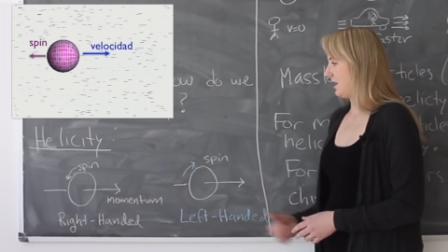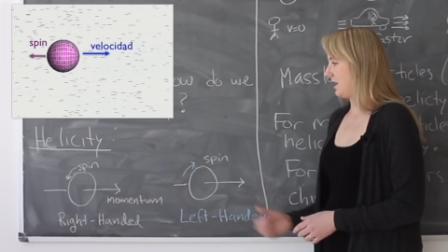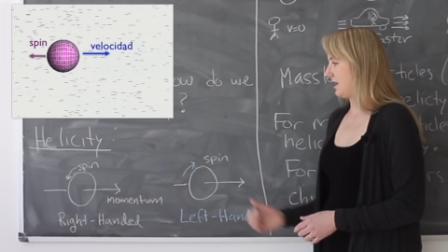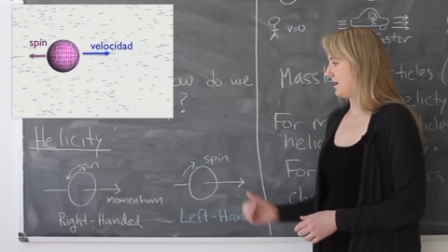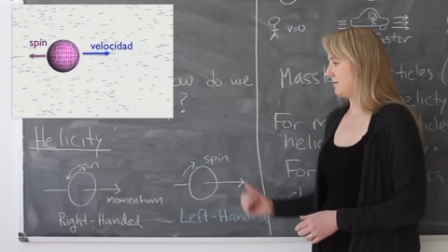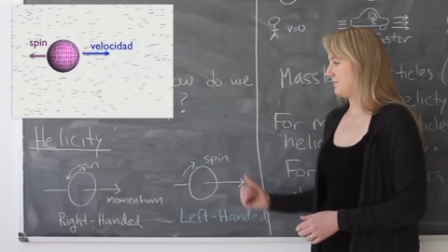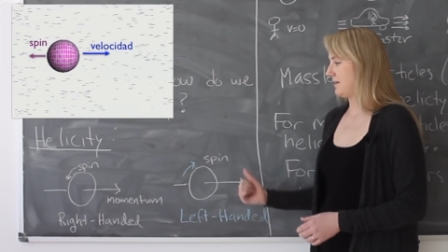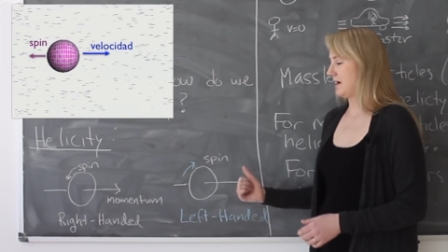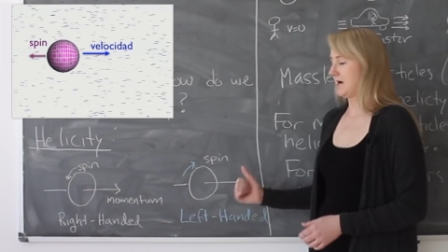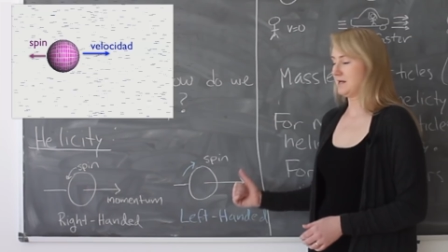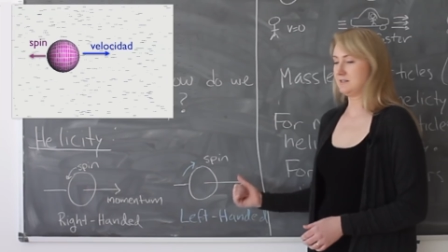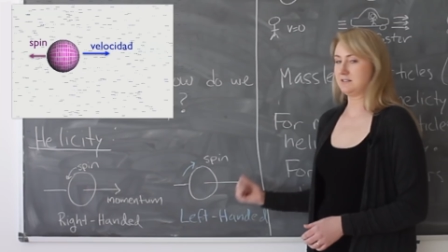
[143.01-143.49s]

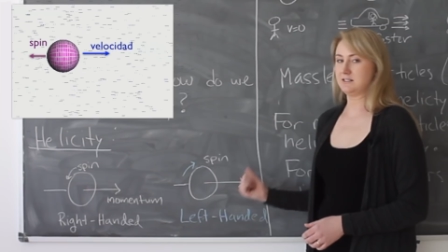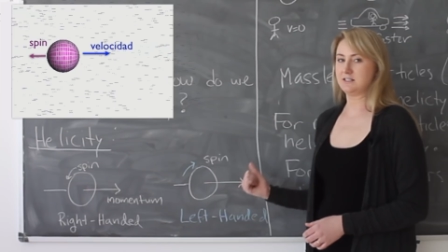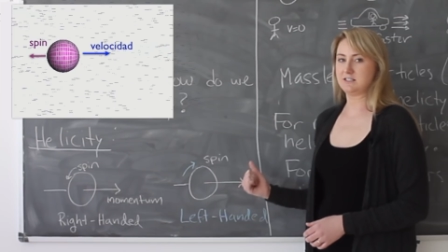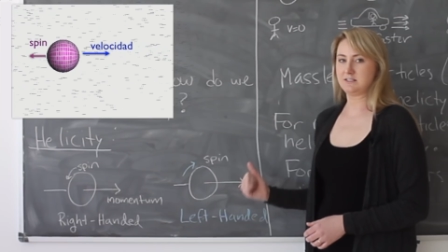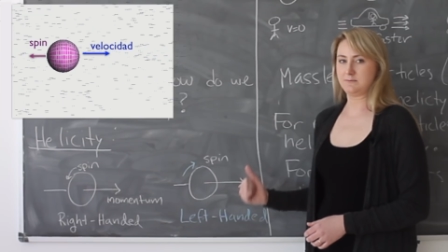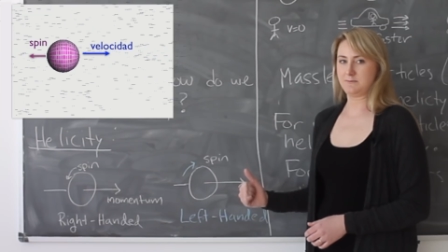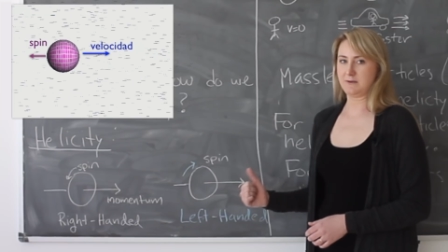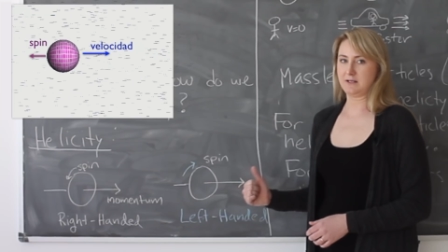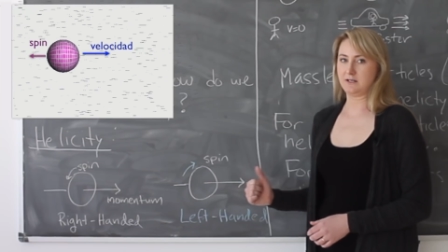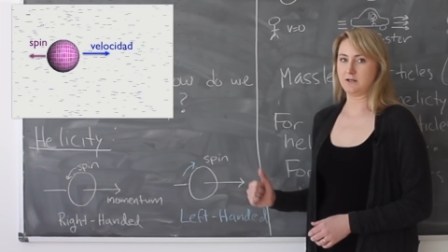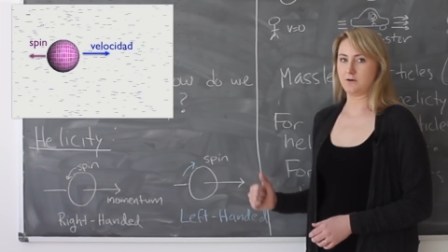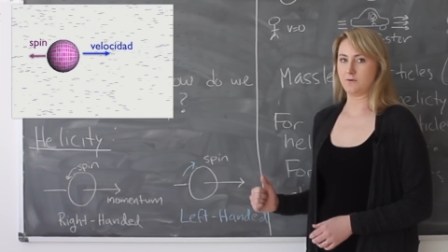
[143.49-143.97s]
um, has
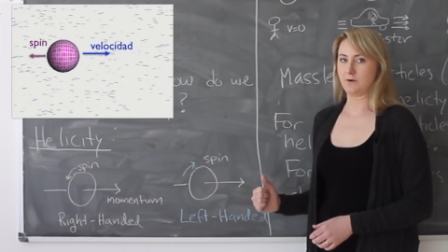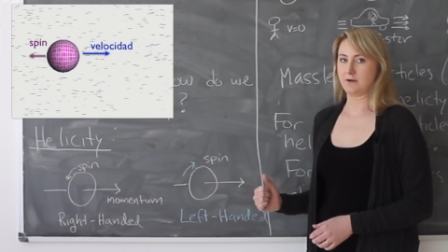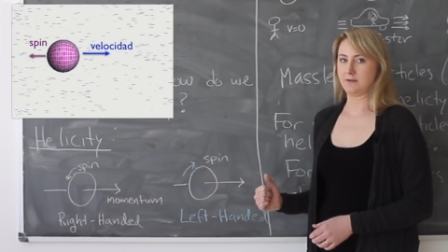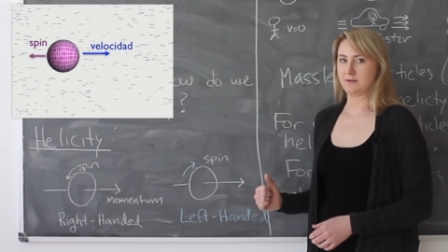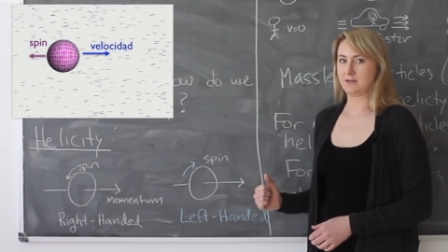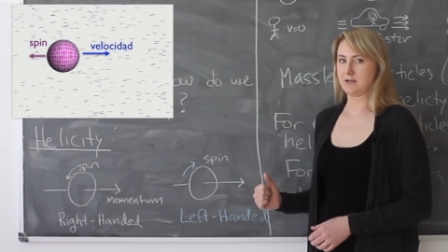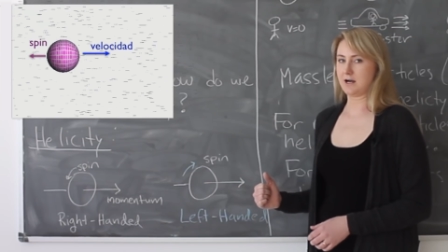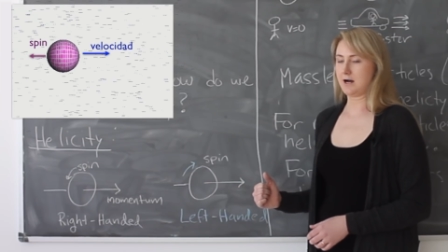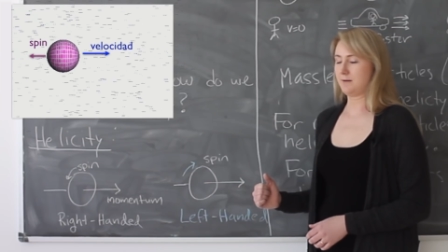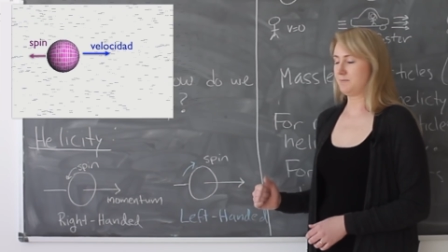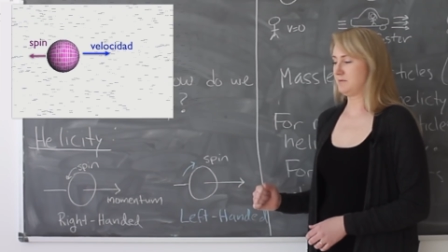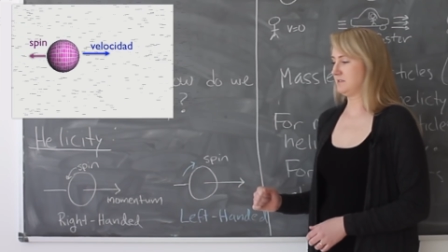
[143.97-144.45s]
its spin
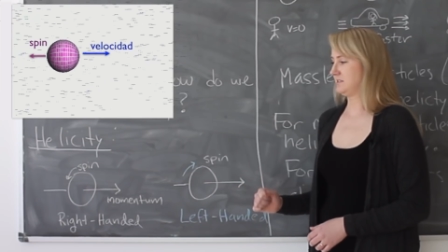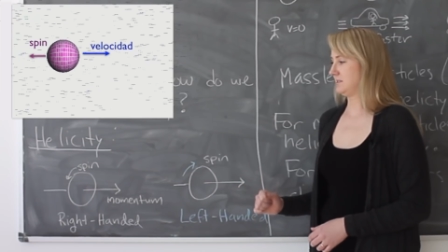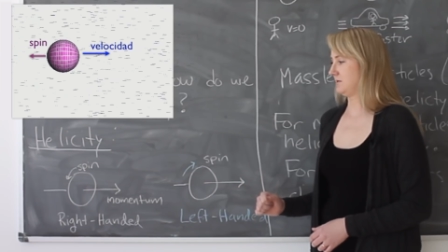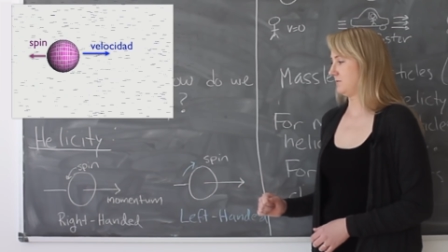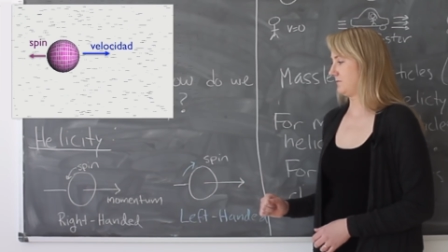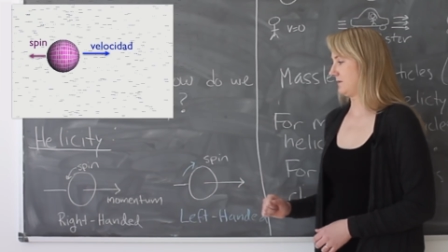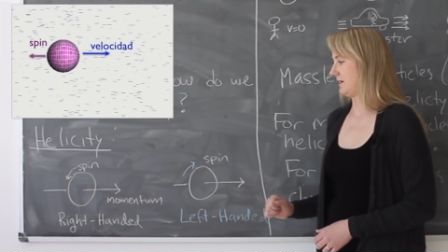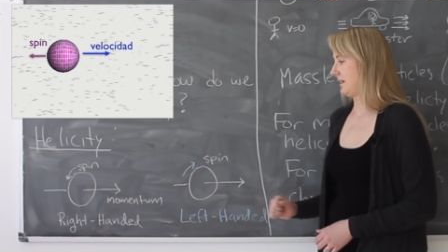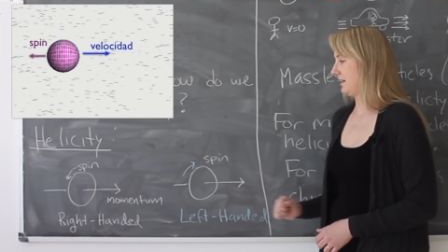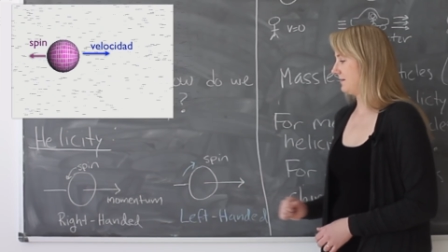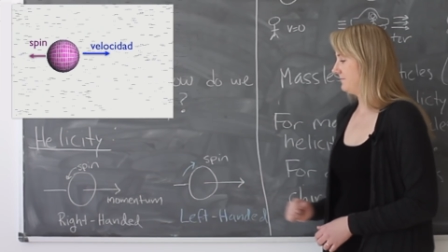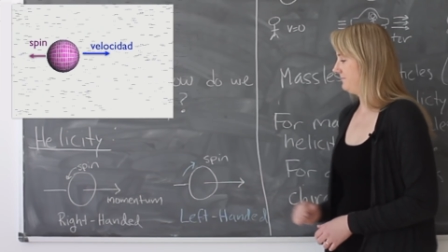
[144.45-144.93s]
going the
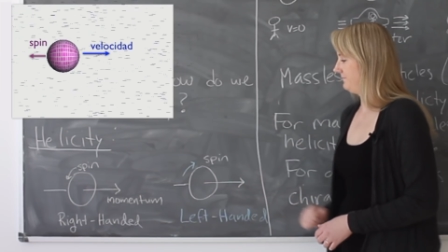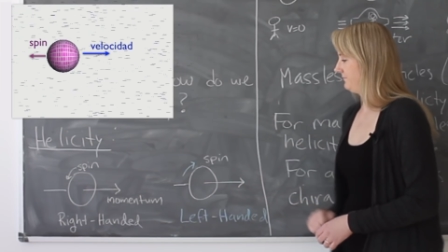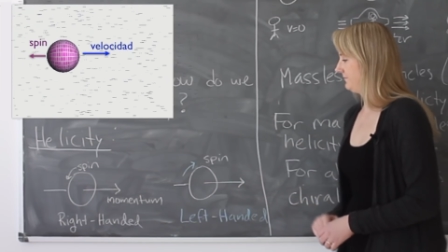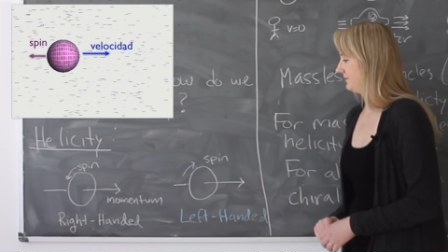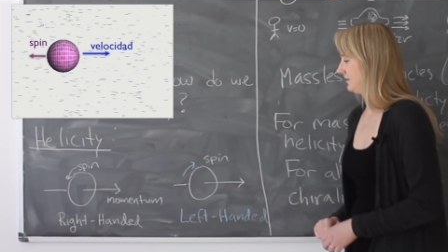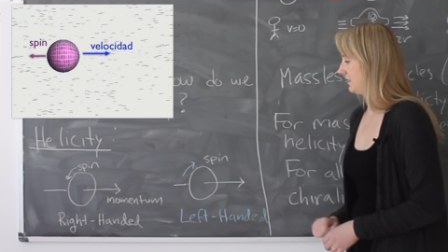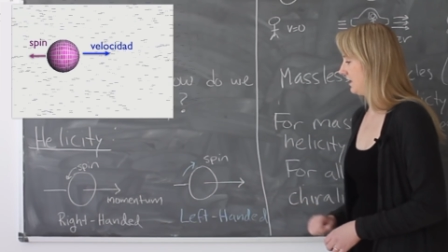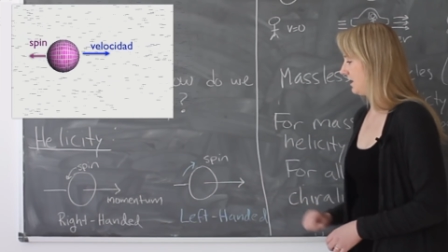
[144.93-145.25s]
opposite way.